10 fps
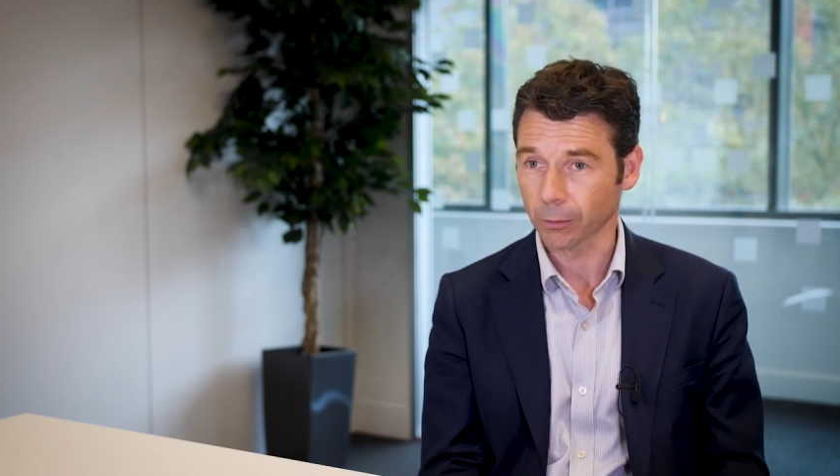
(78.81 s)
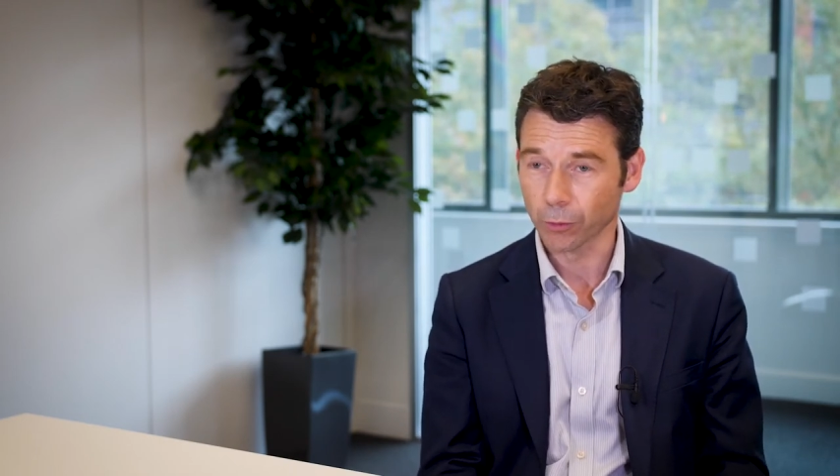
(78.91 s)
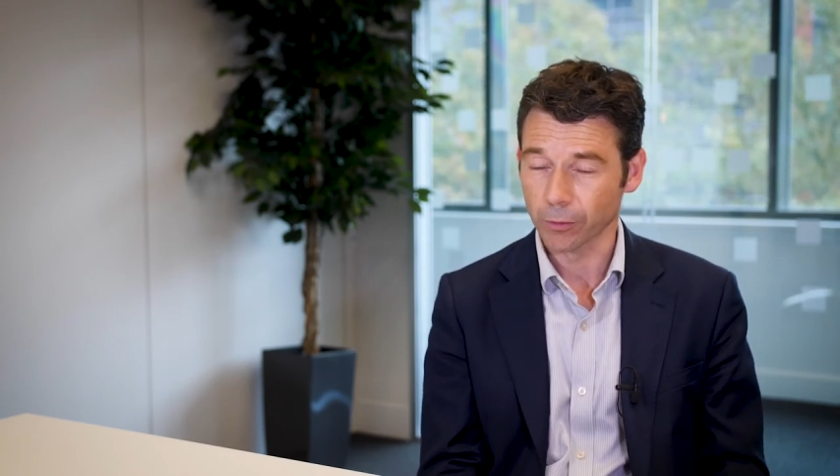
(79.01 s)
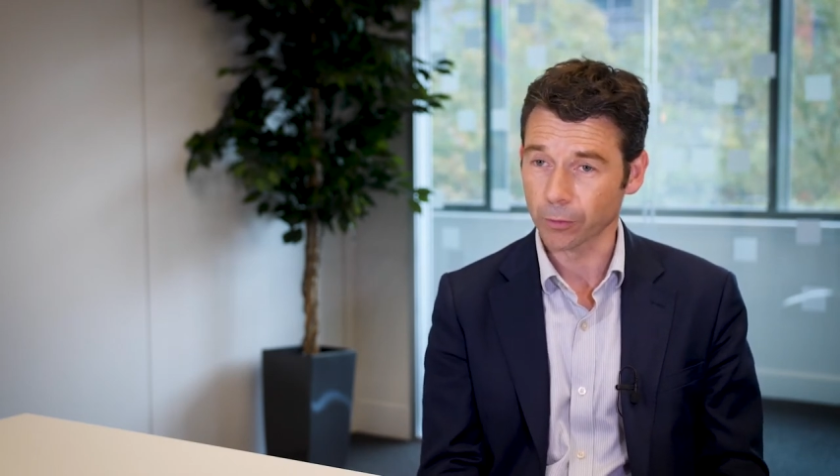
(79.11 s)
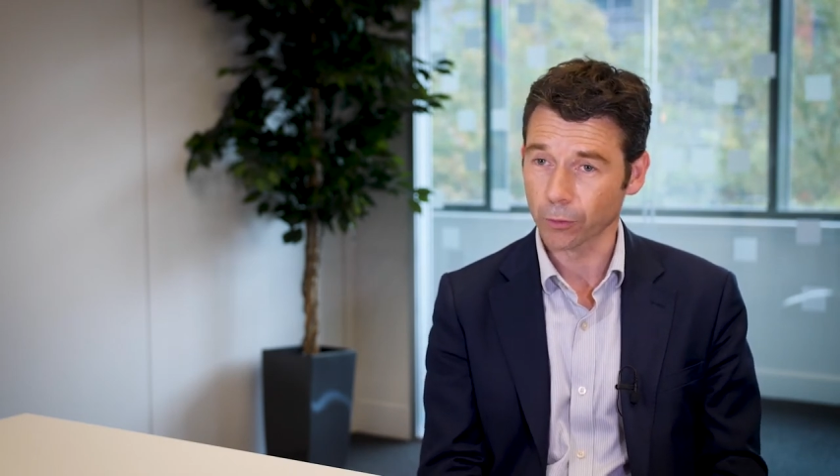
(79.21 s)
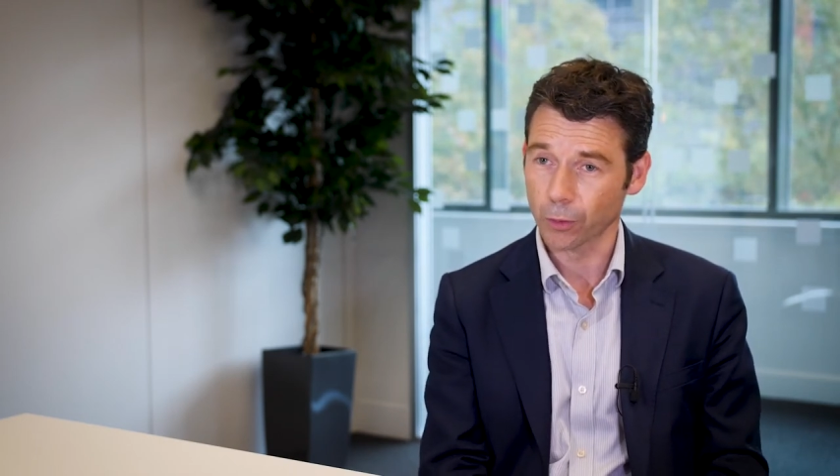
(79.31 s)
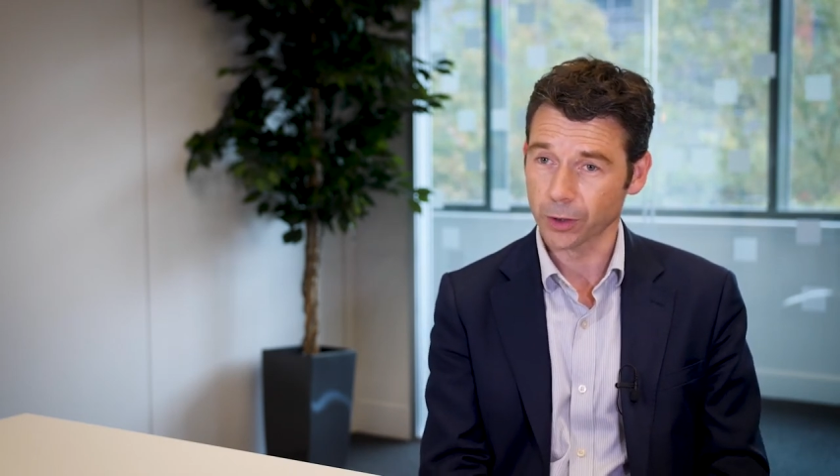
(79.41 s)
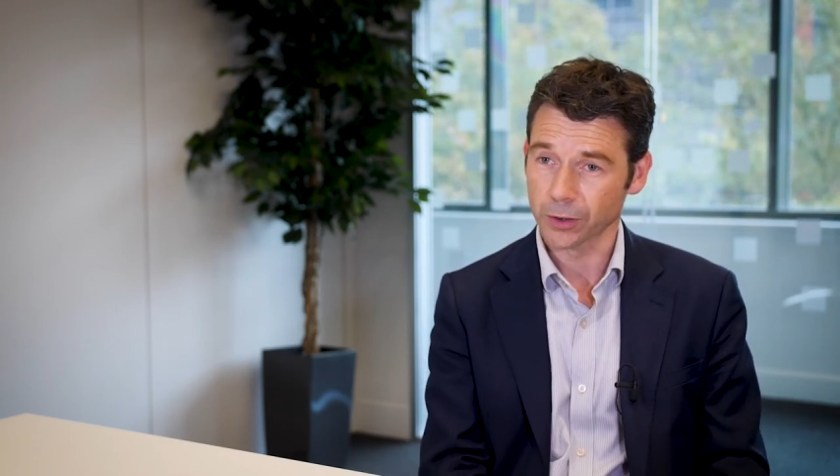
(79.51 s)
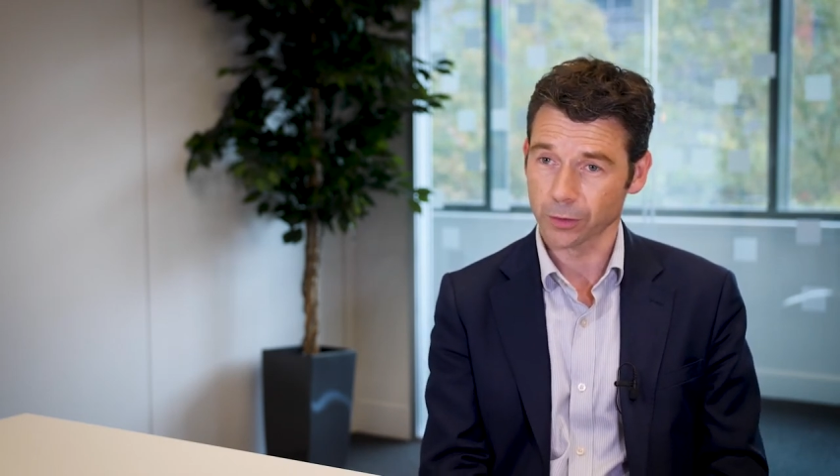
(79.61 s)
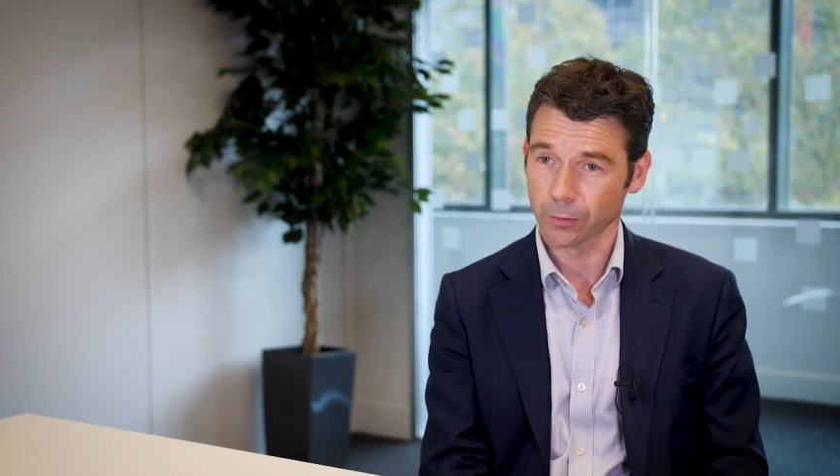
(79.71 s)
moving forward
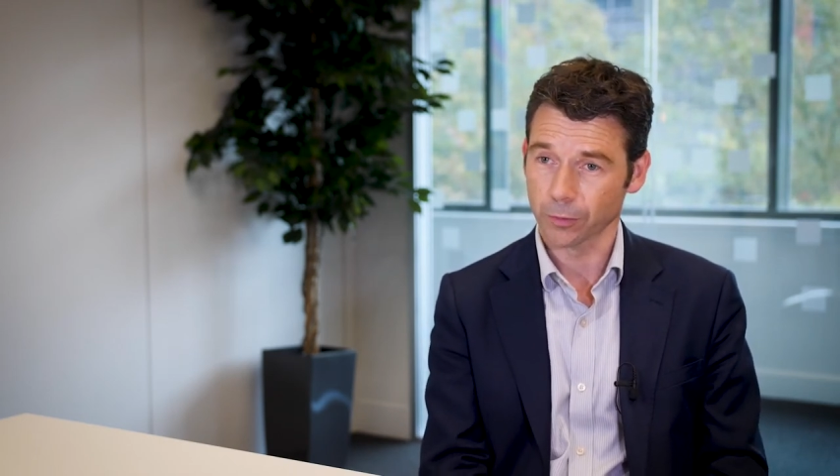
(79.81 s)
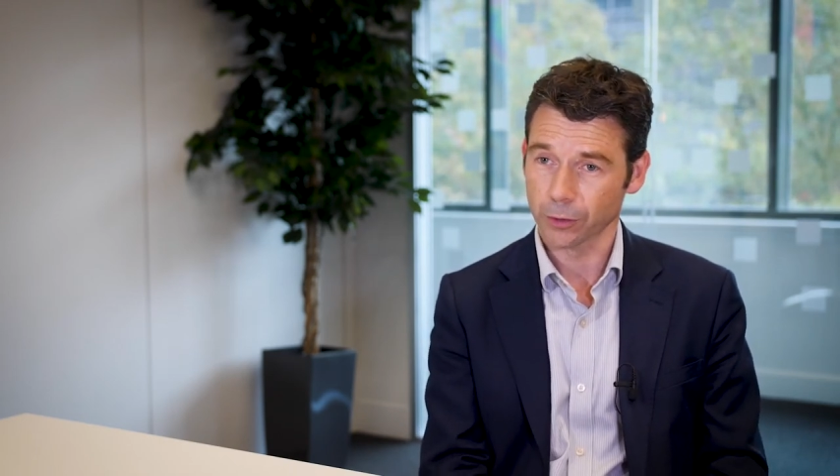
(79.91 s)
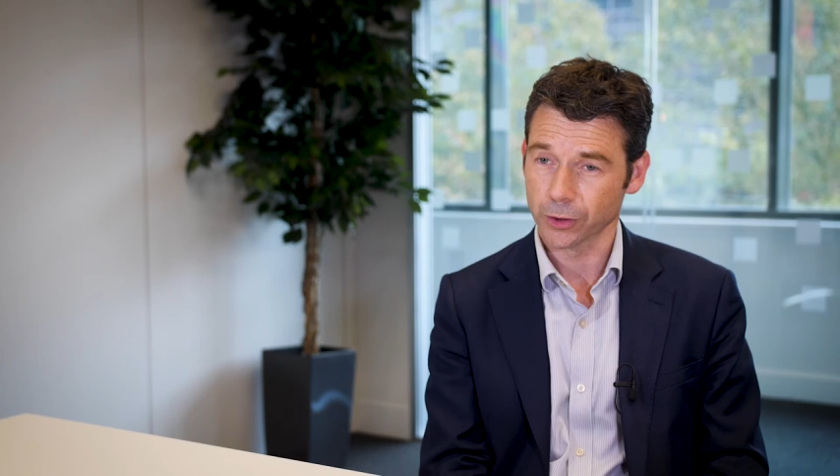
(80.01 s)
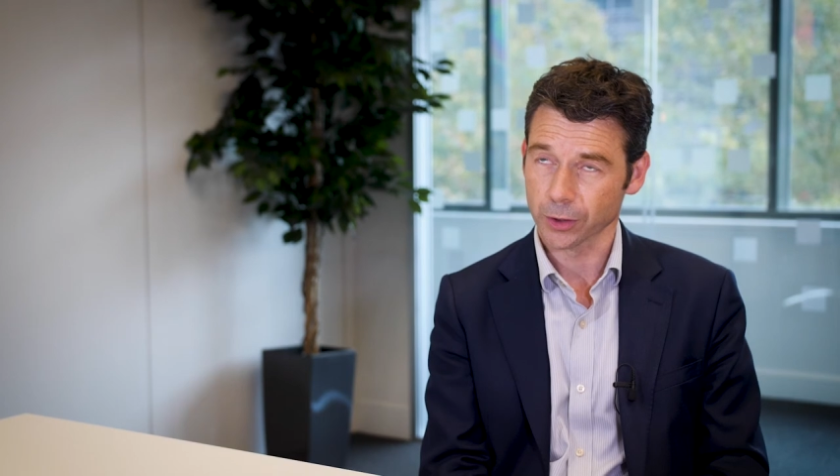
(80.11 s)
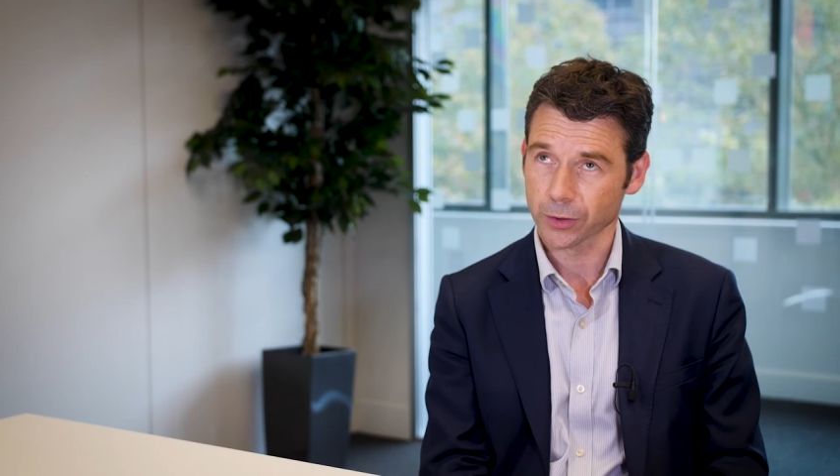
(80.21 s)
into the future.